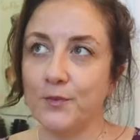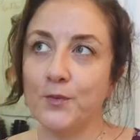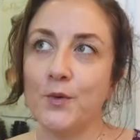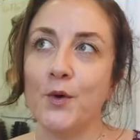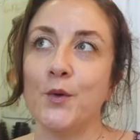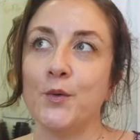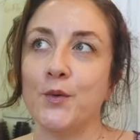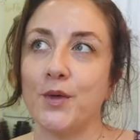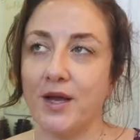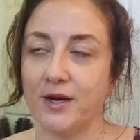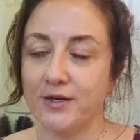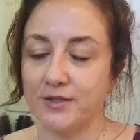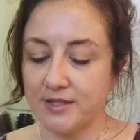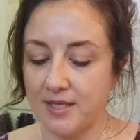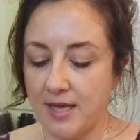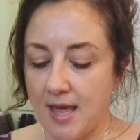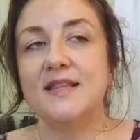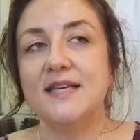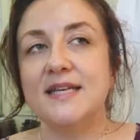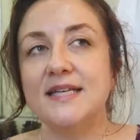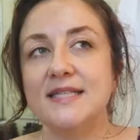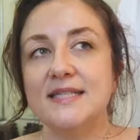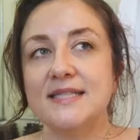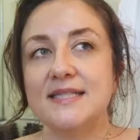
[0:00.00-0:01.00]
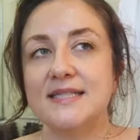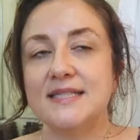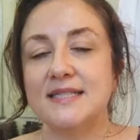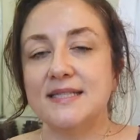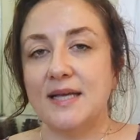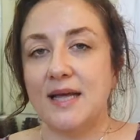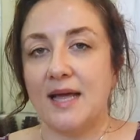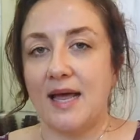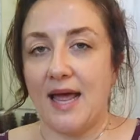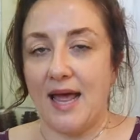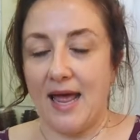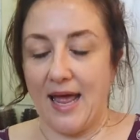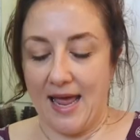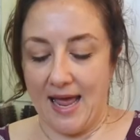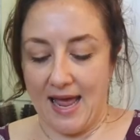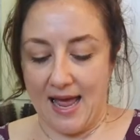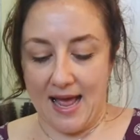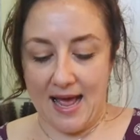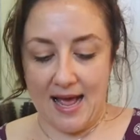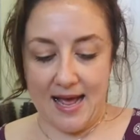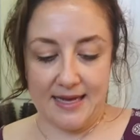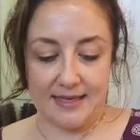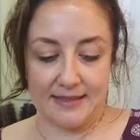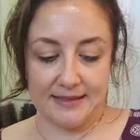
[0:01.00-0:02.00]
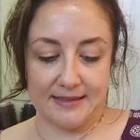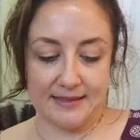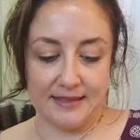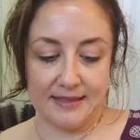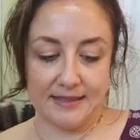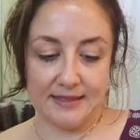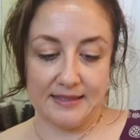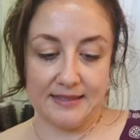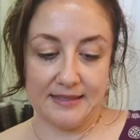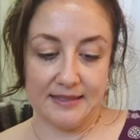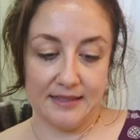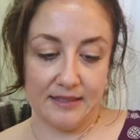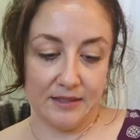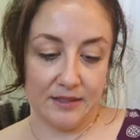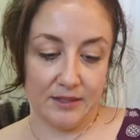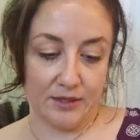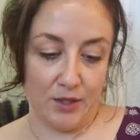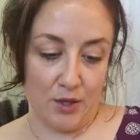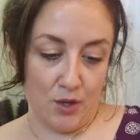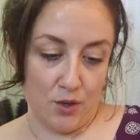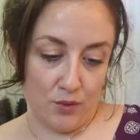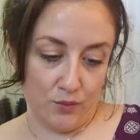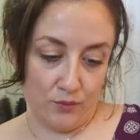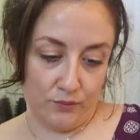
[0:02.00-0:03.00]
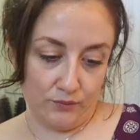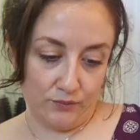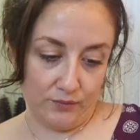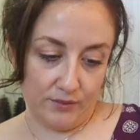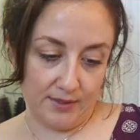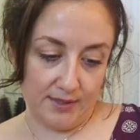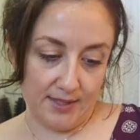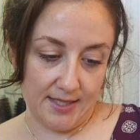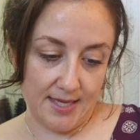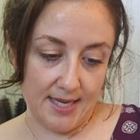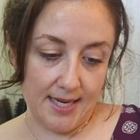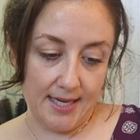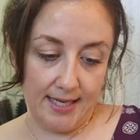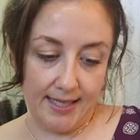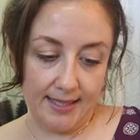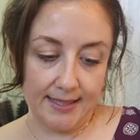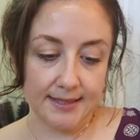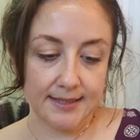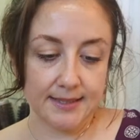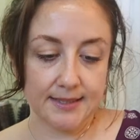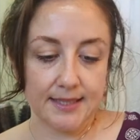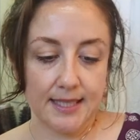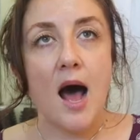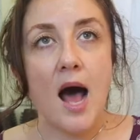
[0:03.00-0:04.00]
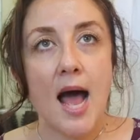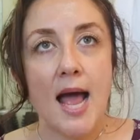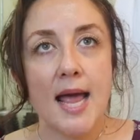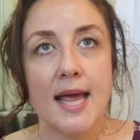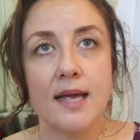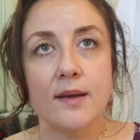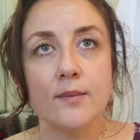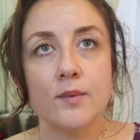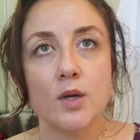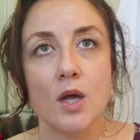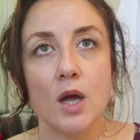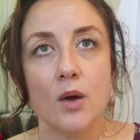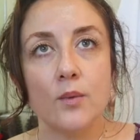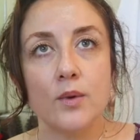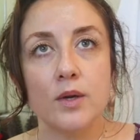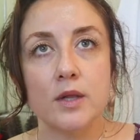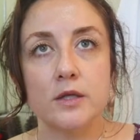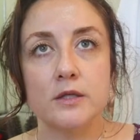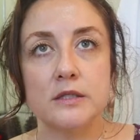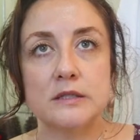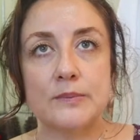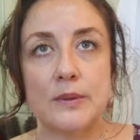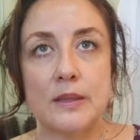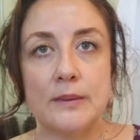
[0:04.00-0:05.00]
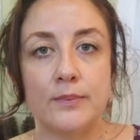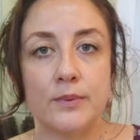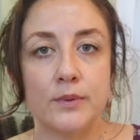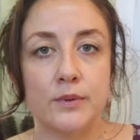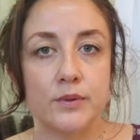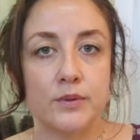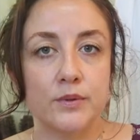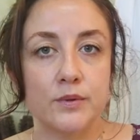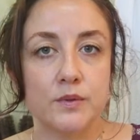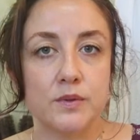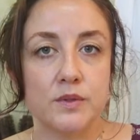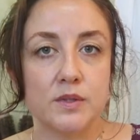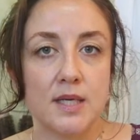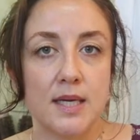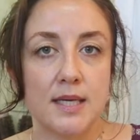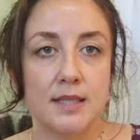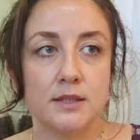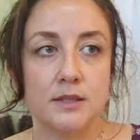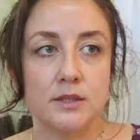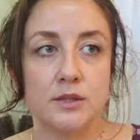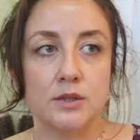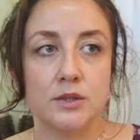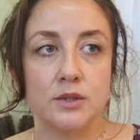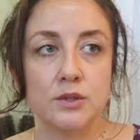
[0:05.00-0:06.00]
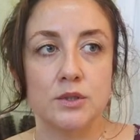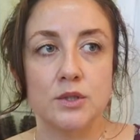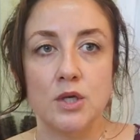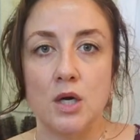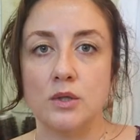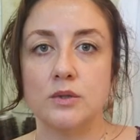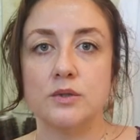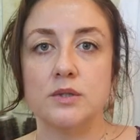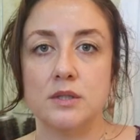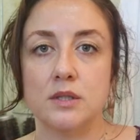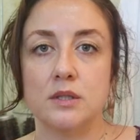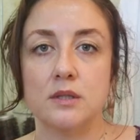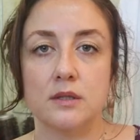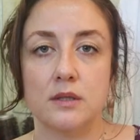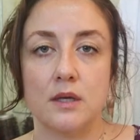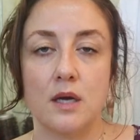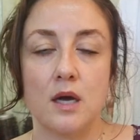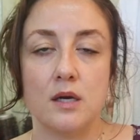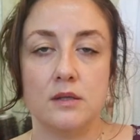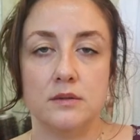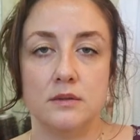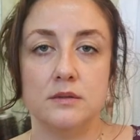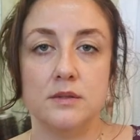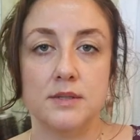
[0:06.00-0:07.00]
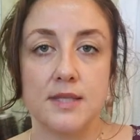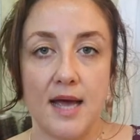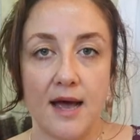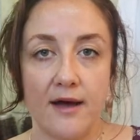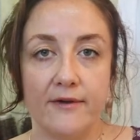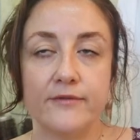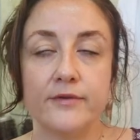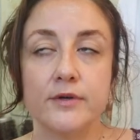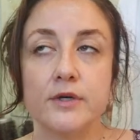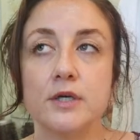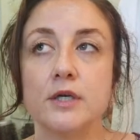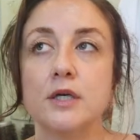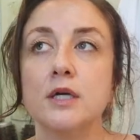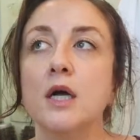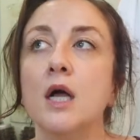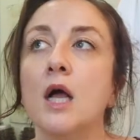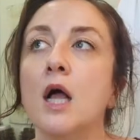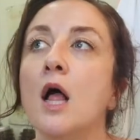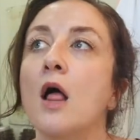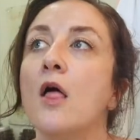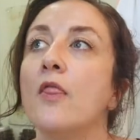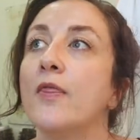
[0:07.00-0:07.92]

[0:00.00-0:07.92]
Who cares? This has silicones in it. I am not one of those people who says no silicones ever.